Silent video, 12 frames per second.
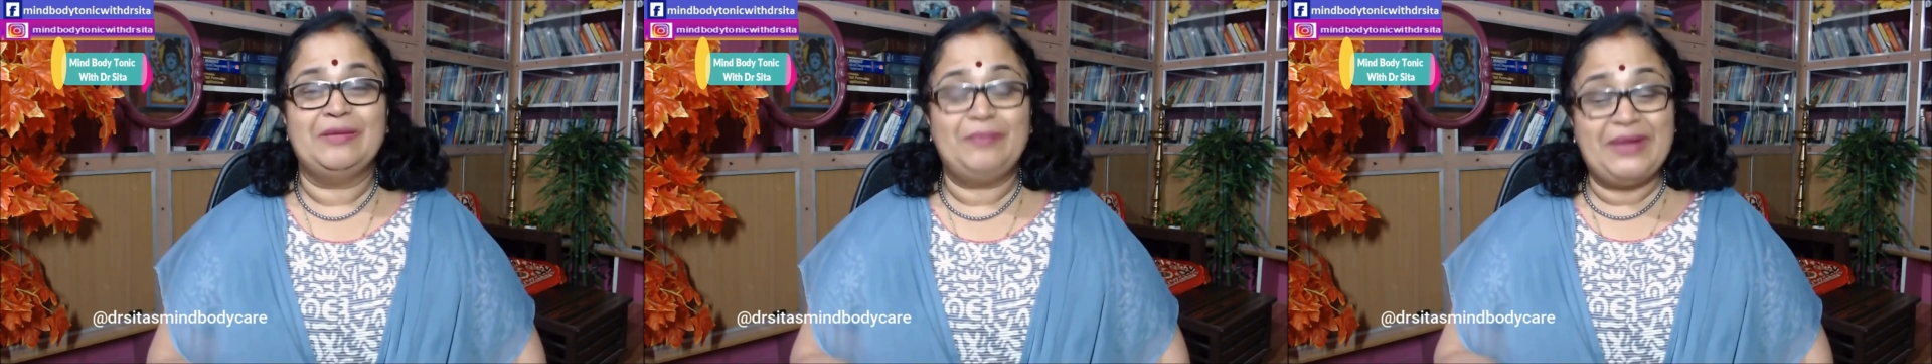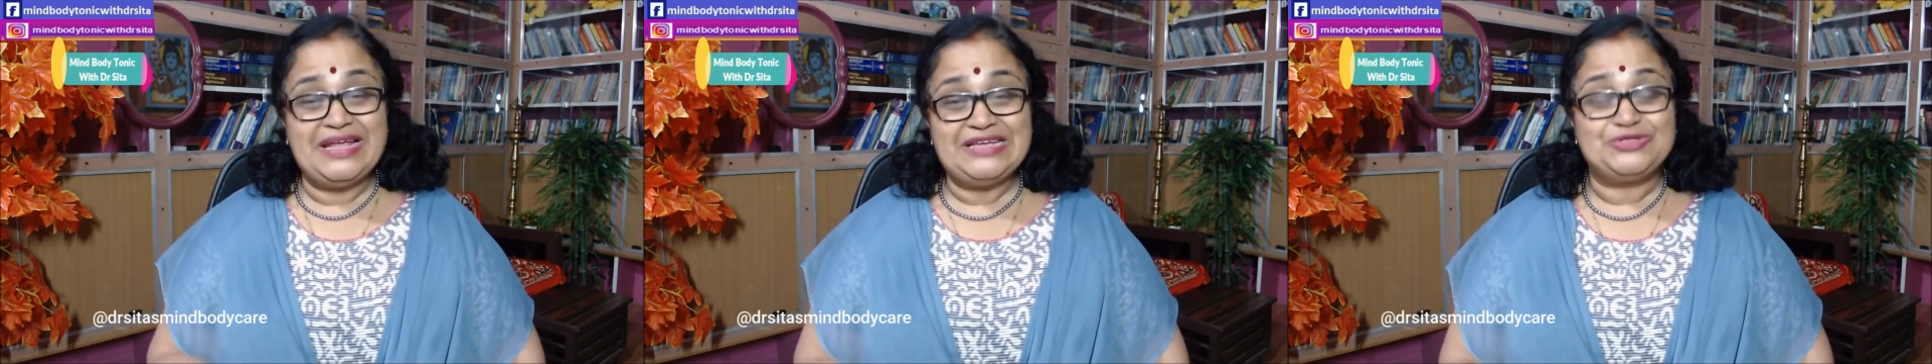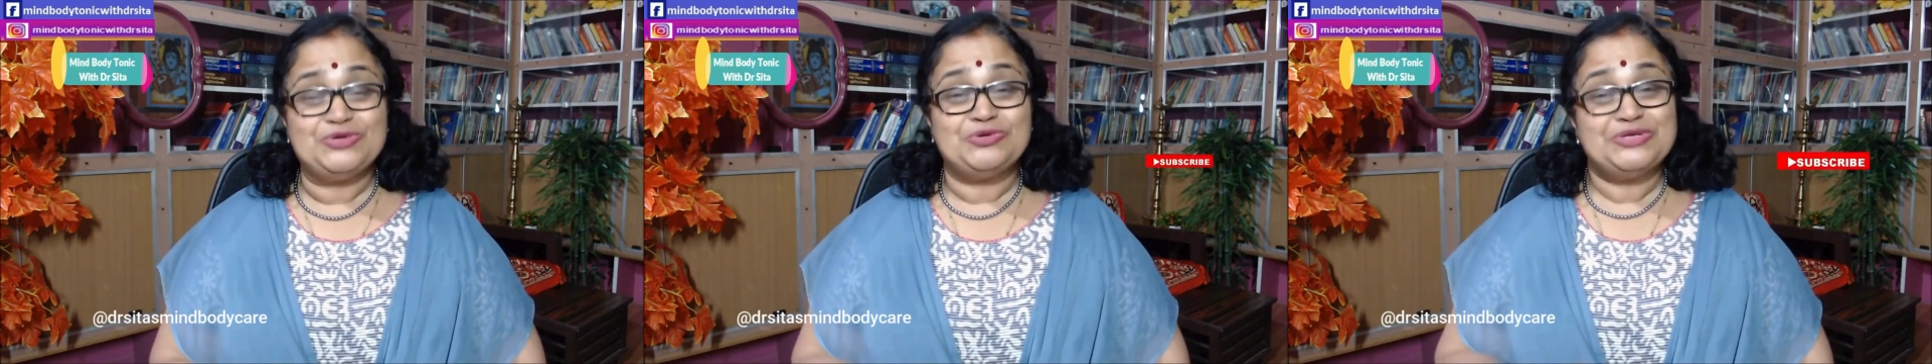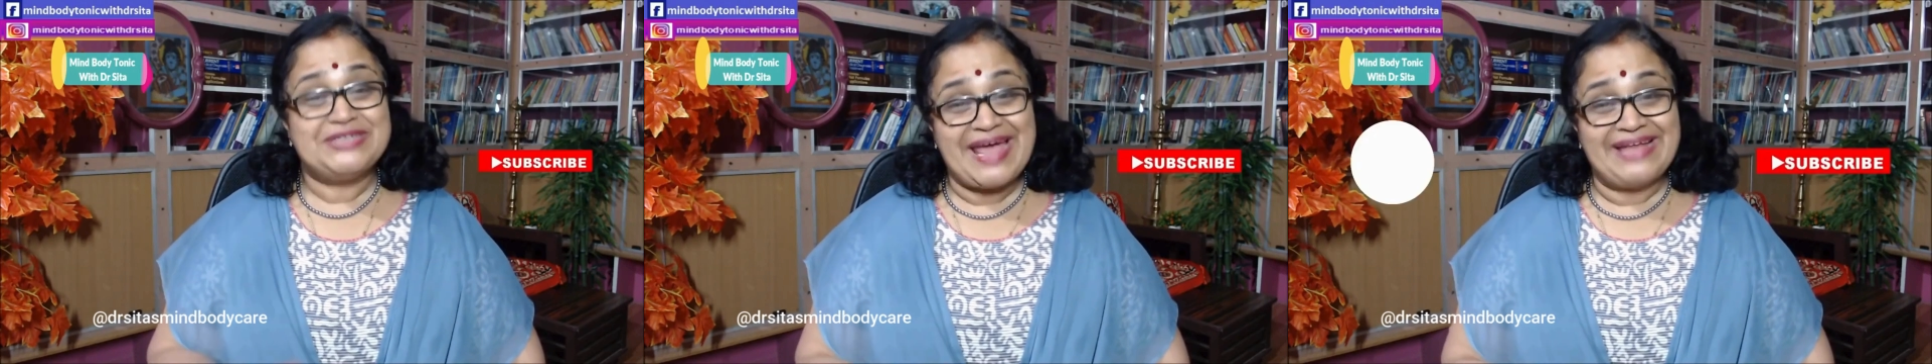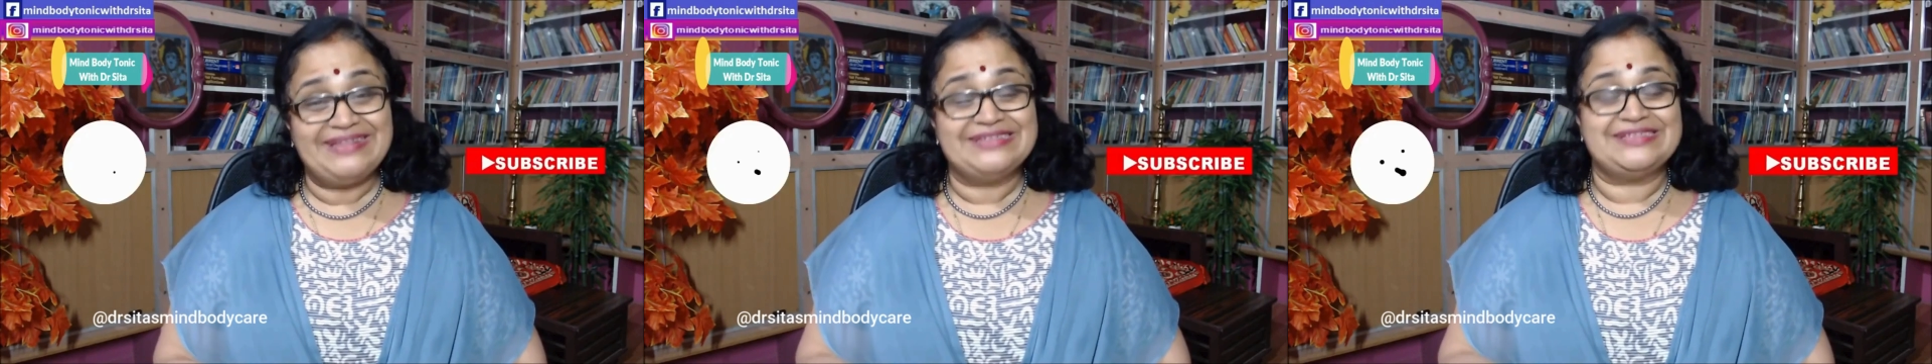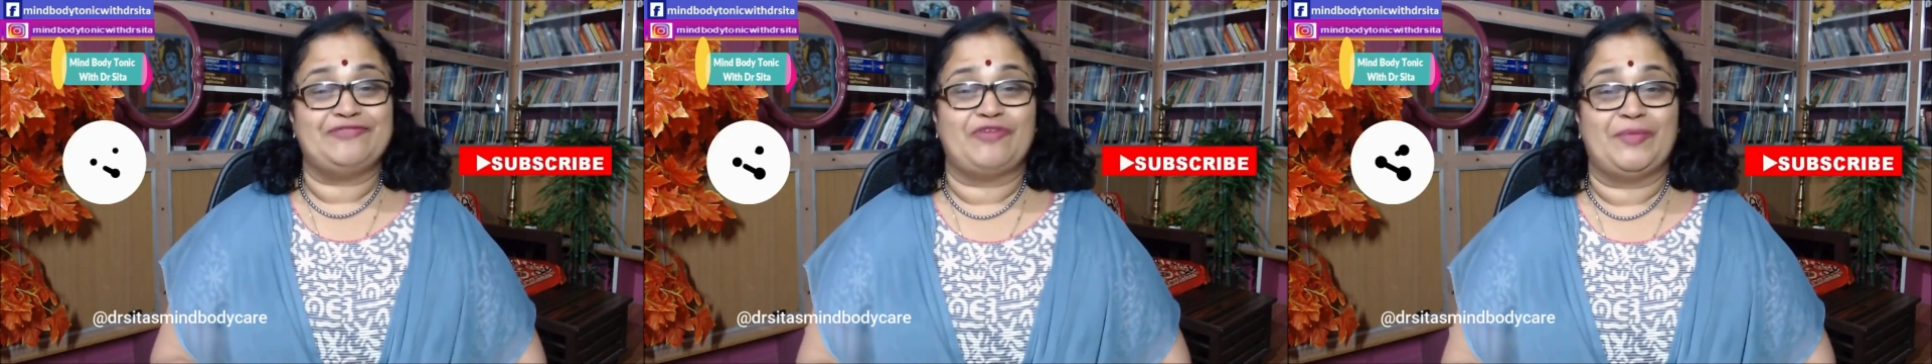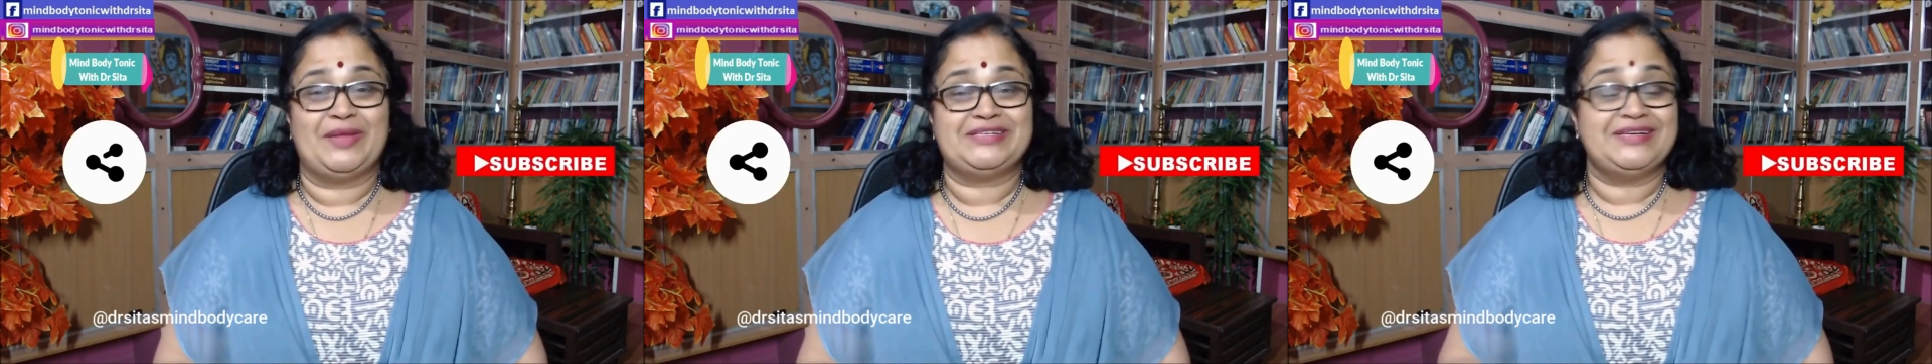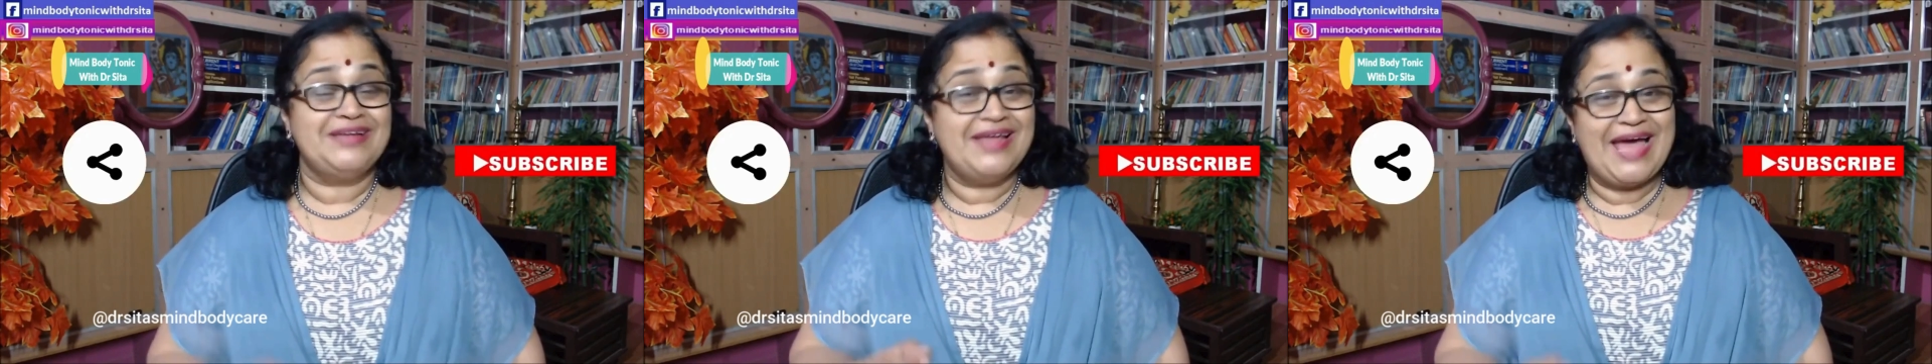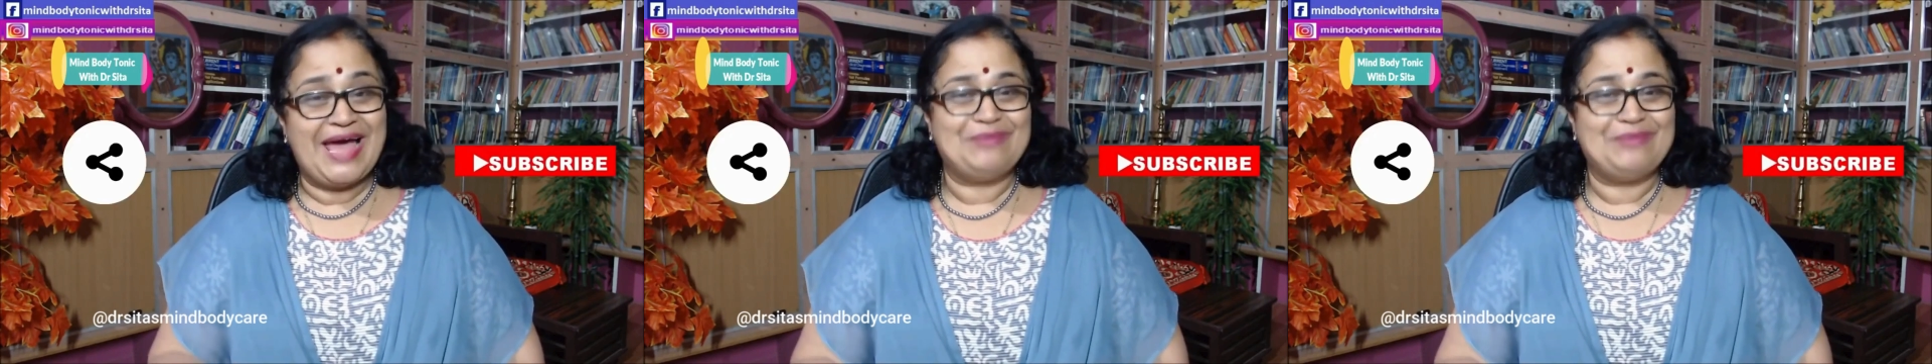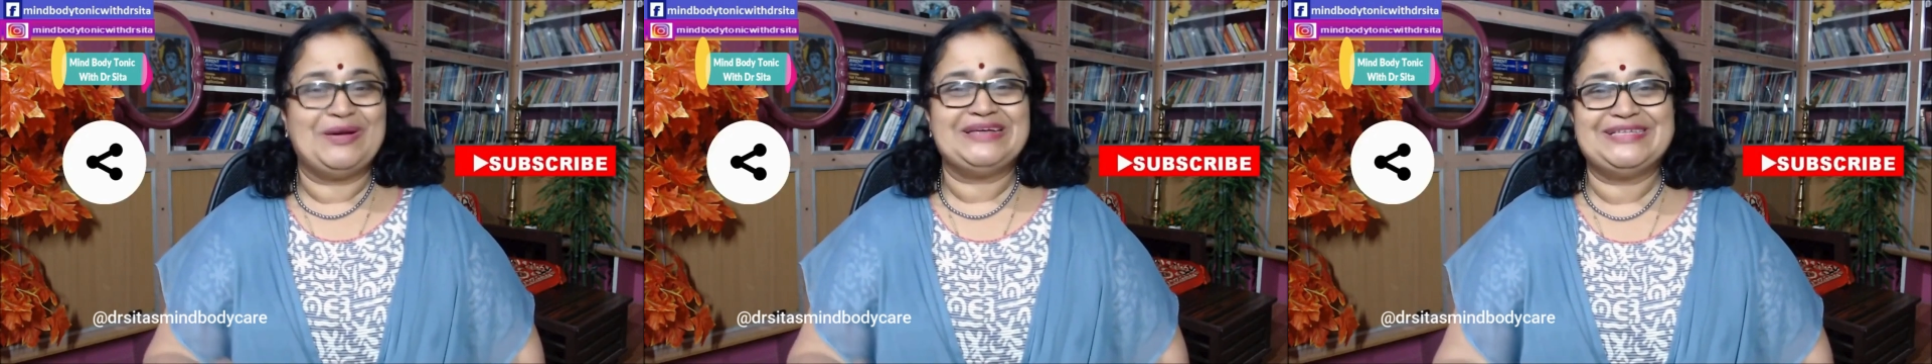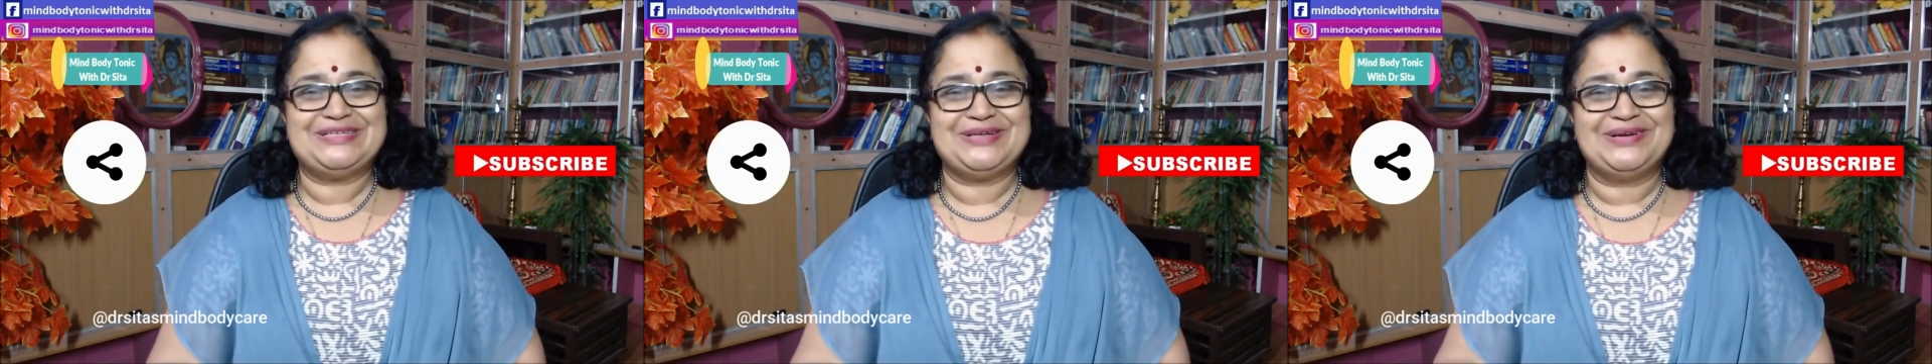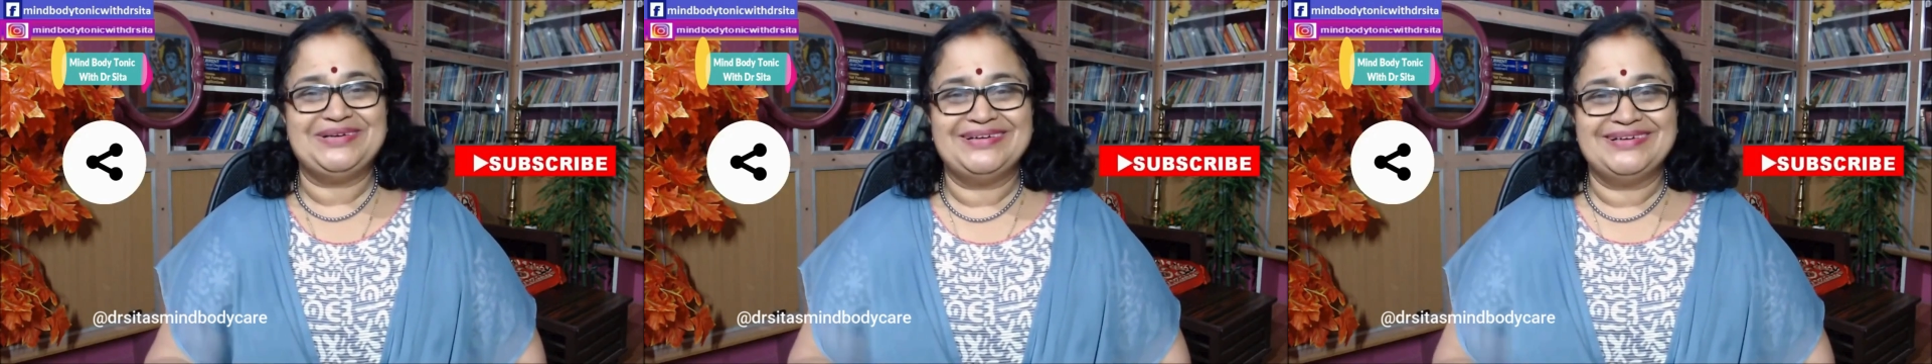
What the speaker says: Please do share this information and pass it on.